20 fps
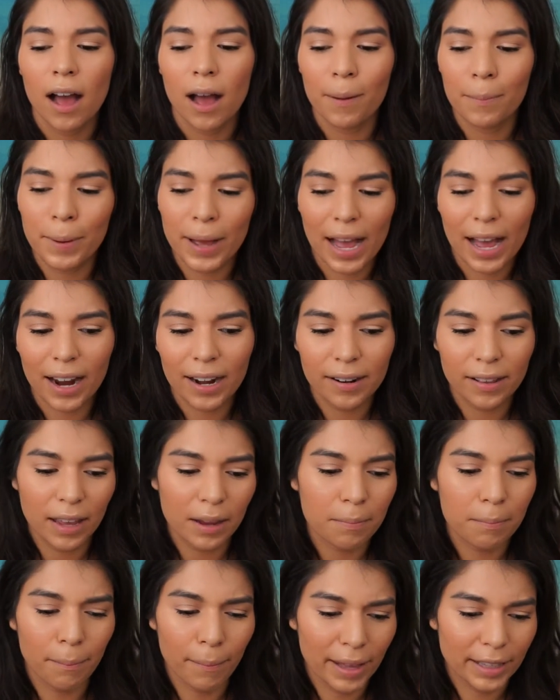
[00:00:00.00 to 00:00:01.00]
a bad
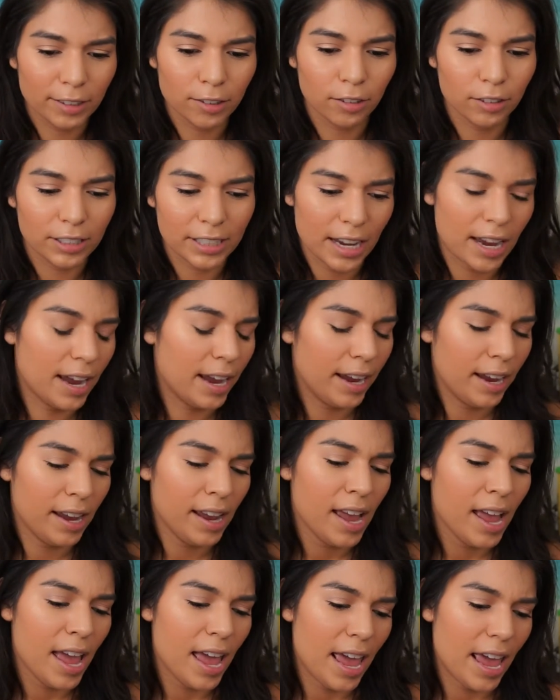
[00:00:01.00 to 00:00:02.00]
like mental
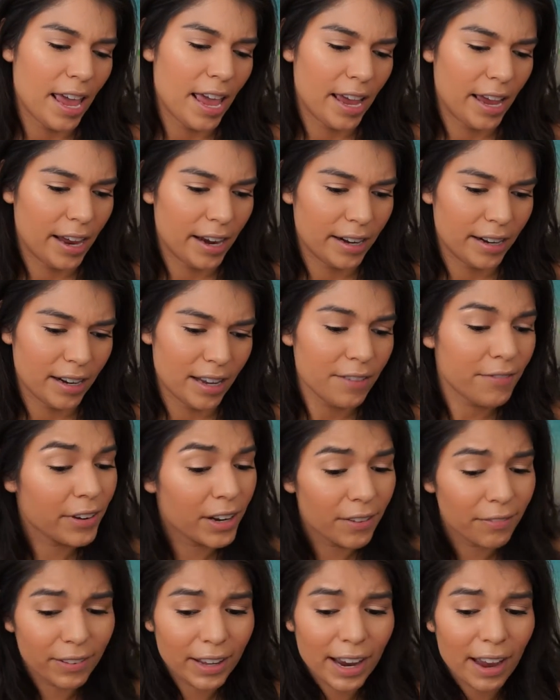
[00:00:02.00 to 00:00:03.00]
day, and
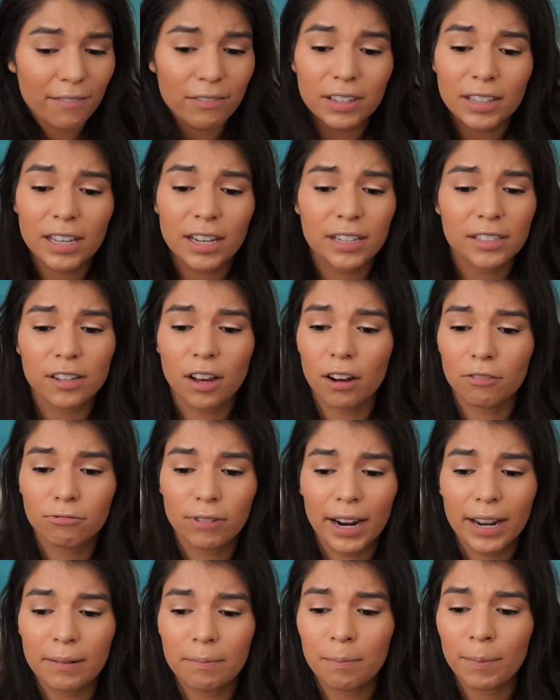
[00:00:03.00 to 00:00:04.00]
even if like everything has gone
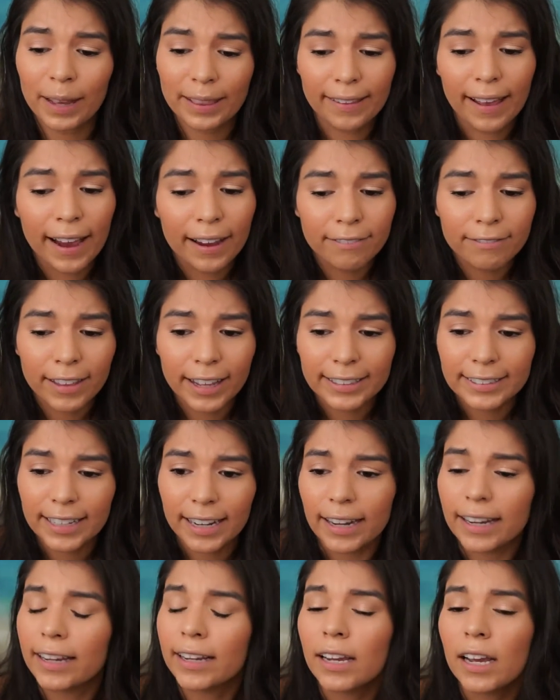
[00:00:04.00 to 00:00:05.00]
right in my life that
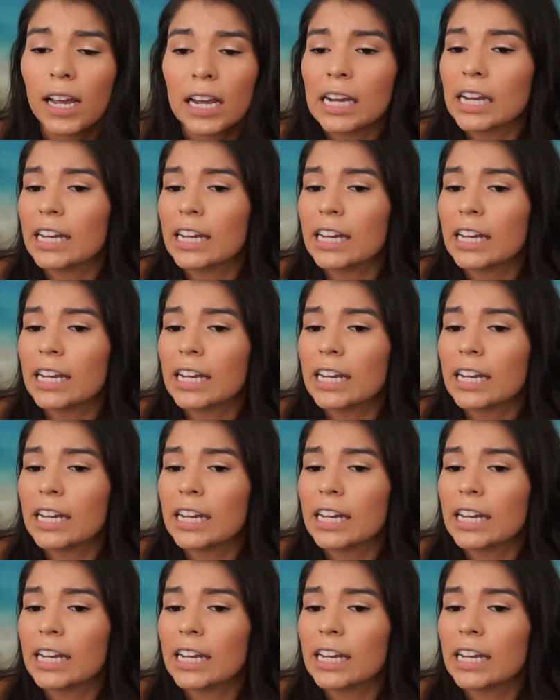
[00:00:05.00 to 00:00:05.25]
day,